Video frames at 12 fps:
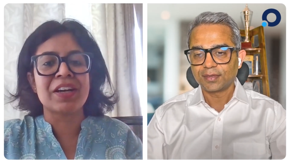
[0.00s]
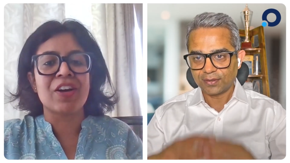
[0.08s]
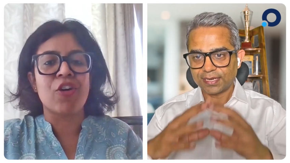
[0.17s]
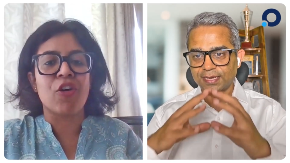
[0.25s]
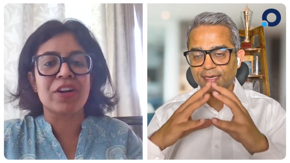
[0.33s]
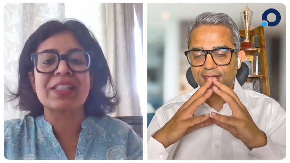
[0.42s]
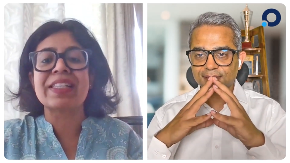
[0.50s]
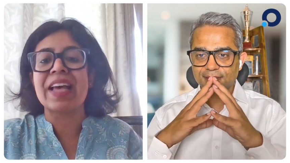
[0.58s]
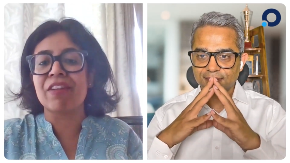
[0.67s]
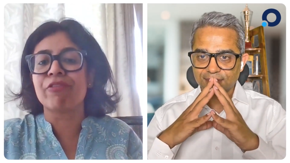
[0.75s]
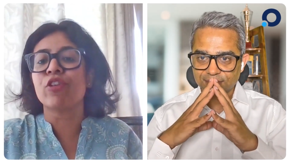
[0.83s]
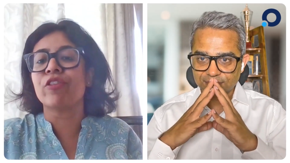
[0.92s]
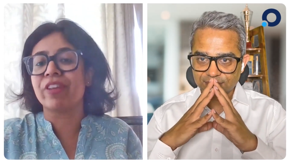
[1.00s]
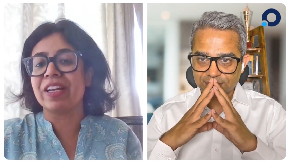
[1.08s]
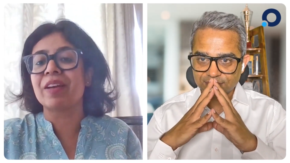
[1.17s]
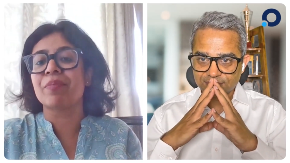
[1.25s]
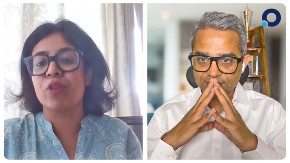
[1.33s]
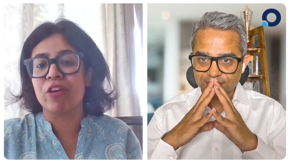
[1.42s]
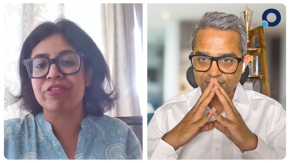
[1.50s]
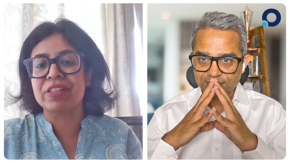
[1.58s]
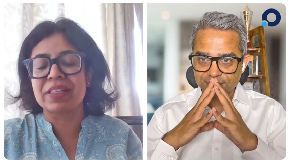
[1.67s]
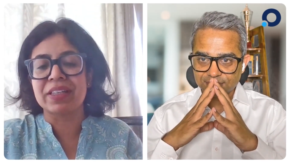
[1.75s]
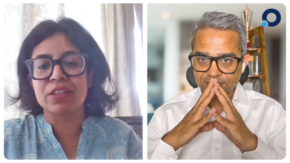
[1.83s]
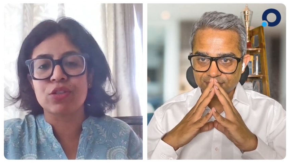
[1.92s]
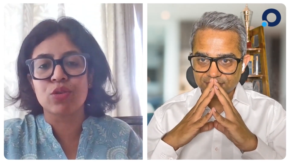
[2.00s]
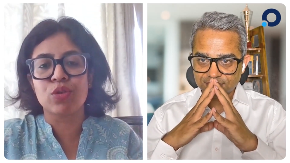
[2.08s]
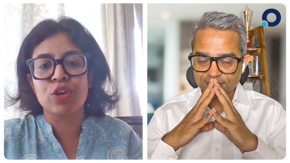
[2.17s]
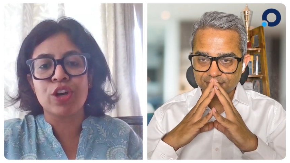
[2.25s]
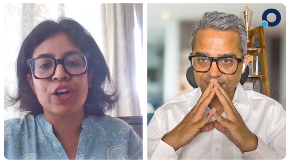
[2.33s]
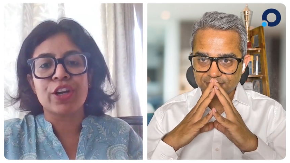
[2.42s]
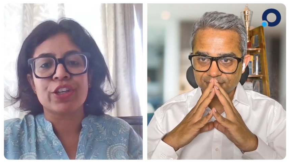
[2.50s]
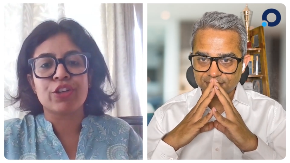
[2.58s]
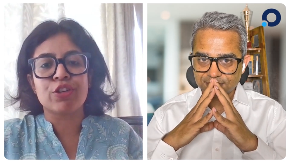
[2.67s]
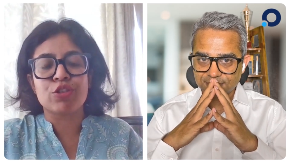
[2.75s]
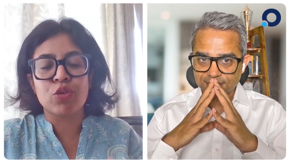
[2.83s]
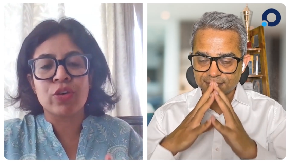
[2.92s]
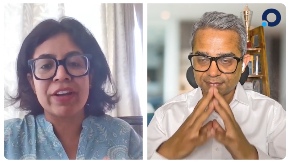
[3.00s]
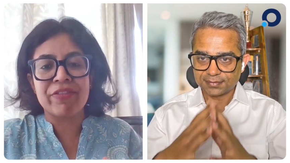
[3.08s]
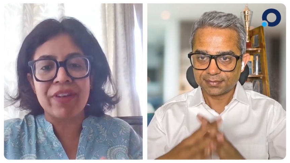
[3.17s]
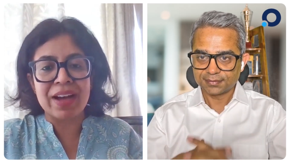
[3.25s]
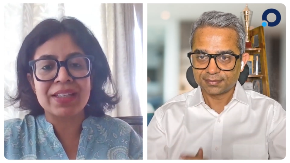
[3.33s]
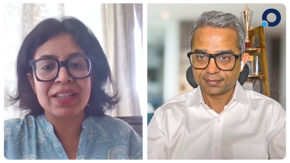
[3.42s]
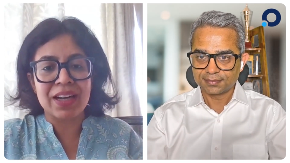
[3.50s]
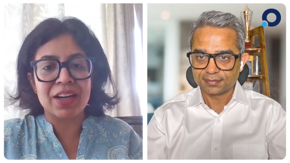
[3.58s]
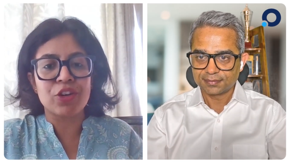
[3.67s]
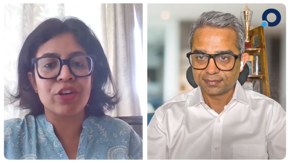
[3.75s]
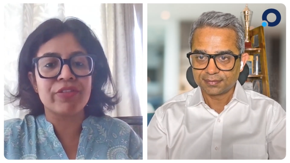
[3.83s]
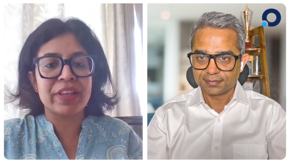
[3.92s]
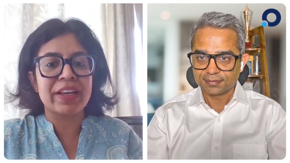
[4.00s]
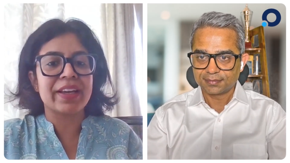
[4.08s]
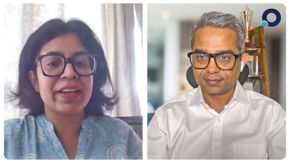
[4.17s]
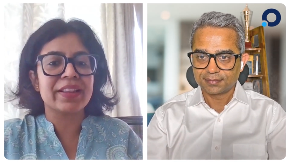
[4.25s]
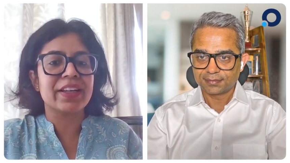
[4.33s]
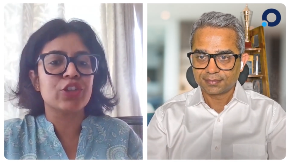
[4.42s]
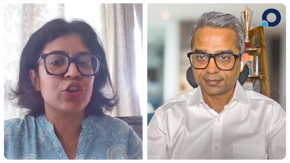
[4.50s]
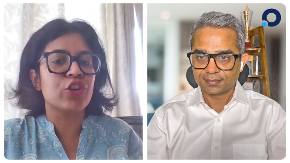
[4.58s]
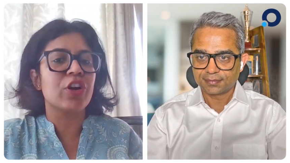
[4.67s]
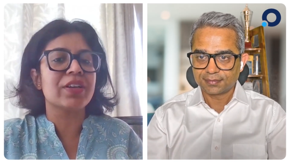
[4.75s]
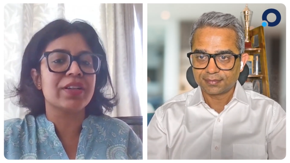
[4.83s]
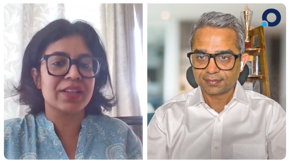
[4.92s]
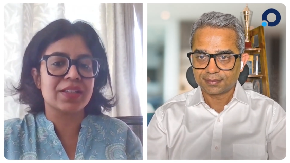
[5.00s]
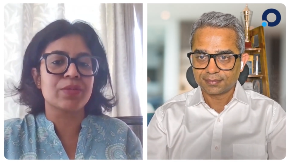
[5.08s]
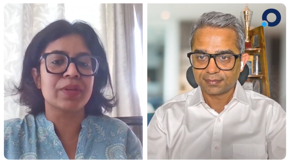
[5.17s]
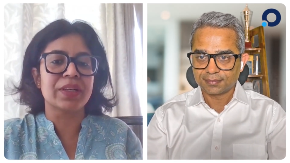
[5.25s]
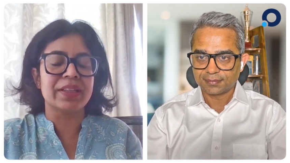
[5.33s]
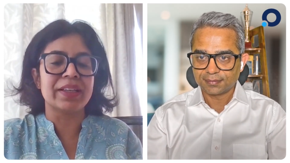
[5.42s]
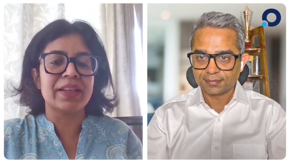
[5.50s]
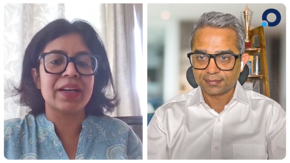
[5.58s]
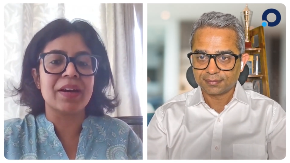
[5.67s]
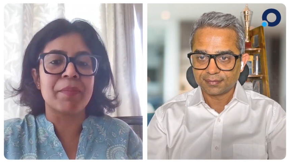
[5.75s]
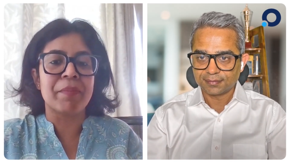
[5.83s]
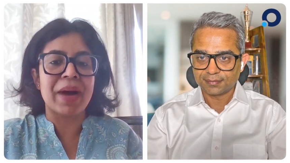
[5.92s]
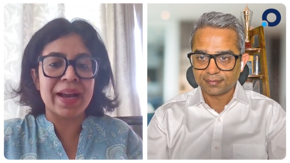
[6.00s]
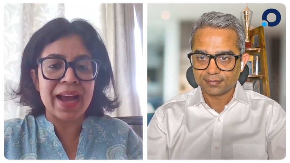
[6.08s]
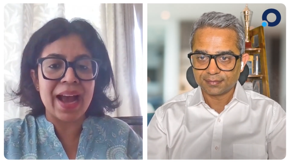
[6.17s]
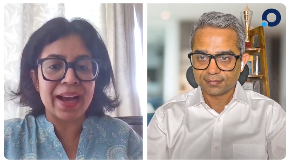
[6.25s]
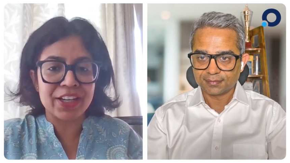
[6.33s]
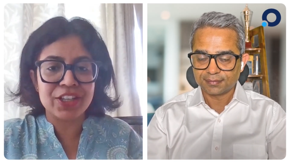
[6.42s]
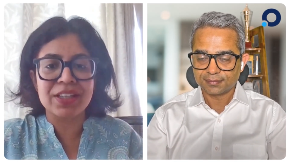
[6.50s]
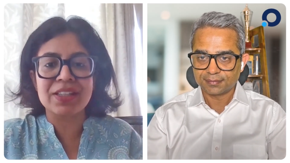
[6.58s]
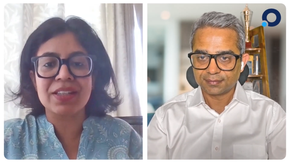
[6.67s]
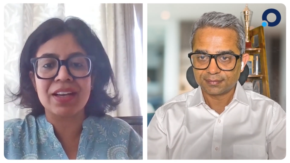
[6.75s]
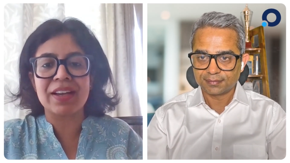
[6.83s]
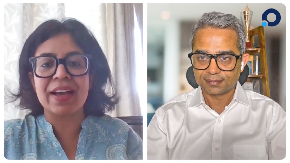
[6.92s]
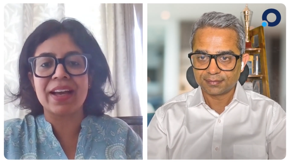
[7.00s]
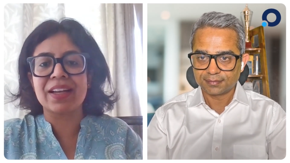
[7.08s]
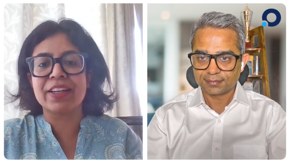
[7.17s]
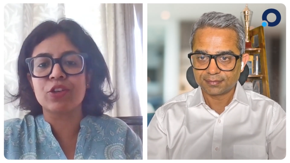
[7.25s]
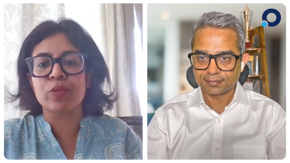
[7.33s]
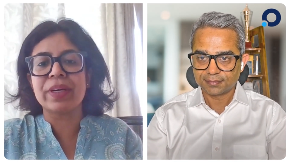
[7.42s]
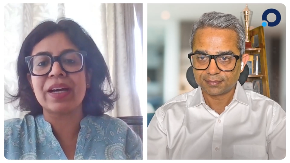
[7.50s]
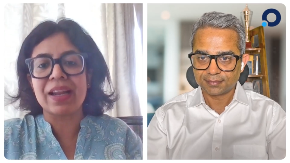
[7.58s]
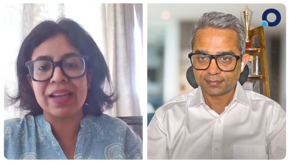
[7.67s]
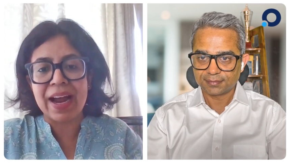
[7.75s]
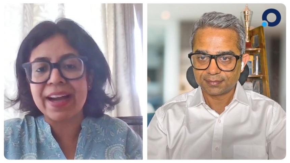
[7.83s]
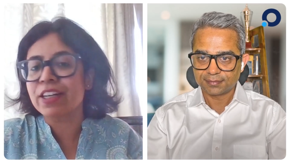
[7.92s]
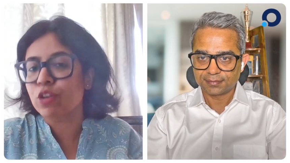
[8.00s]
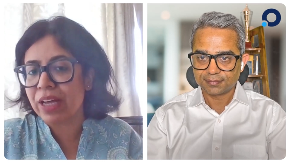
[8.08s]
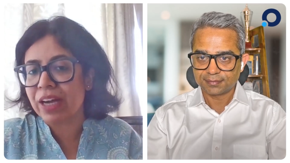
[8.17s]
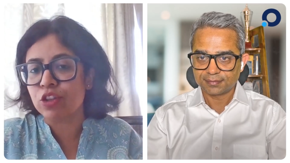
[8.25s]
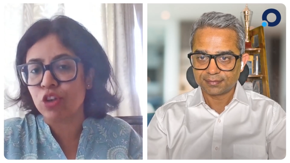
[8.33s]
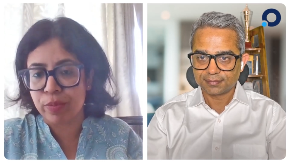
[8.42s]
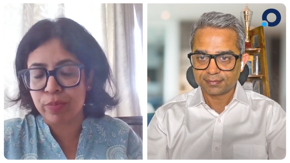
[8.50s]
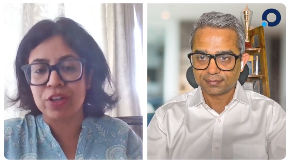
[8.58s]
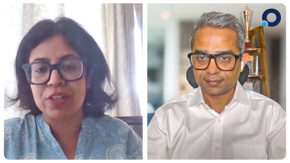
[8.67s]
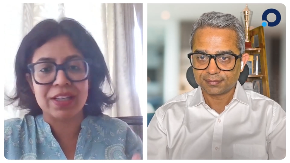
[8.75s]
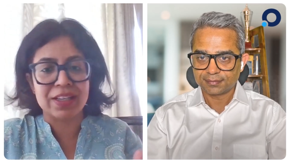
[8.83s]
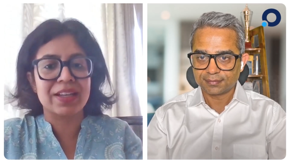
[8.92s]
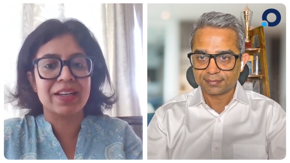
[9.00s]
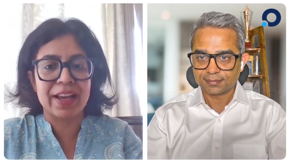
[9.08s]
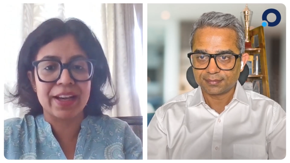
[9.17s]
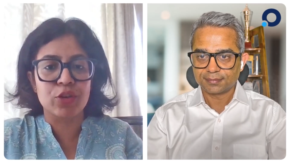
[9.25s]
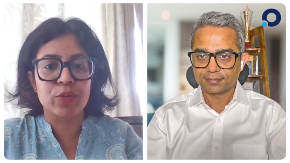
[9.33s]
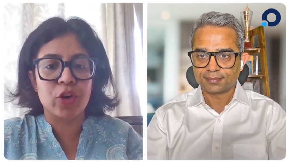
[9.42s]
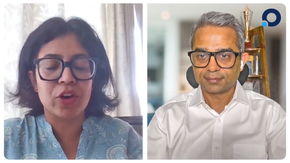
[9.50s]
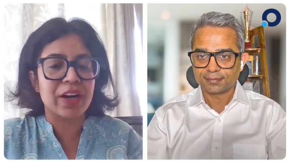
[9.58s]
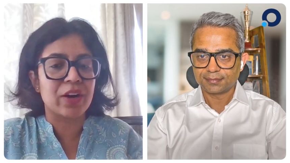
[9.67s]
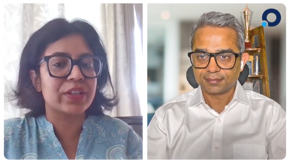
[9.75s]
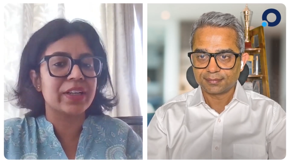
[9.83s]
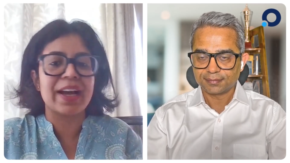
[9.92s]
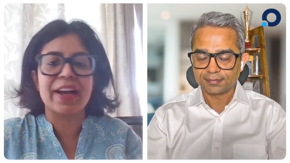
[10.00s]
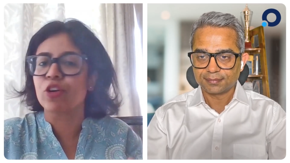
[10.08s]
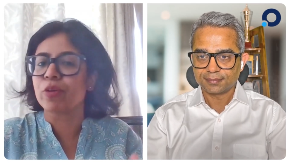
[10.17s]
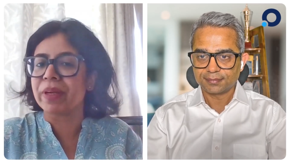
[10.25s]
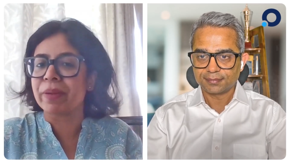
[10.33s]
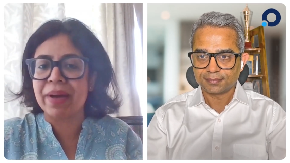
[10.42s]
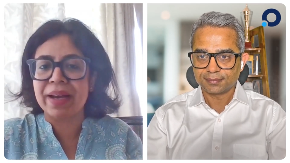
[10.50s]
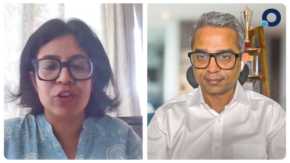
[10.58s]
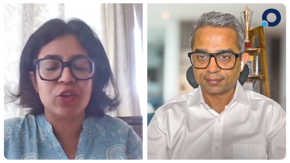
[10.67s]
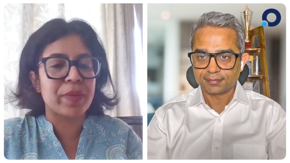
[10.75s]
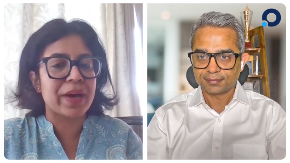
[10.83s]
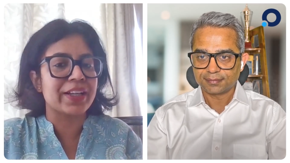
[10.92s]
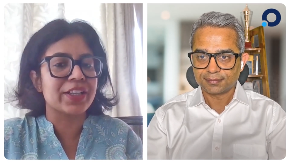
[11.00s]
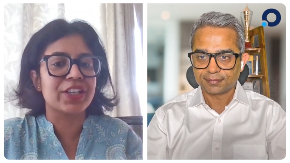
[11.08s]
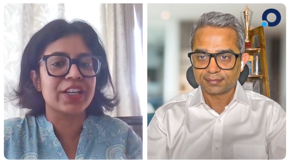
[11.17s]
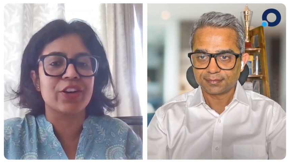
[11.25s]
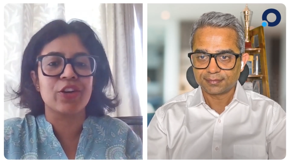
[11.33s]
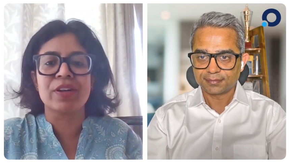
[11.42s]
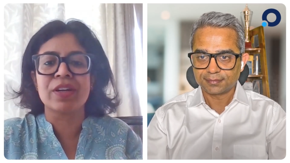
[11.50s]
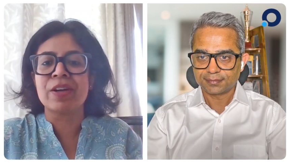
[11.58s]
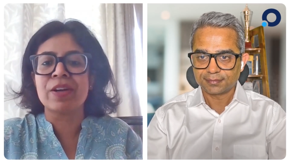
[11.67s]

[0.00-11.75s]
Speaker 1: okay. or a self fulfilling prophecy. So, you know, so if I start off thinking that you're not trustworthy, uh, my actions are likely to be aligned to that thought process. And like you brought out that I could be micromanaging or,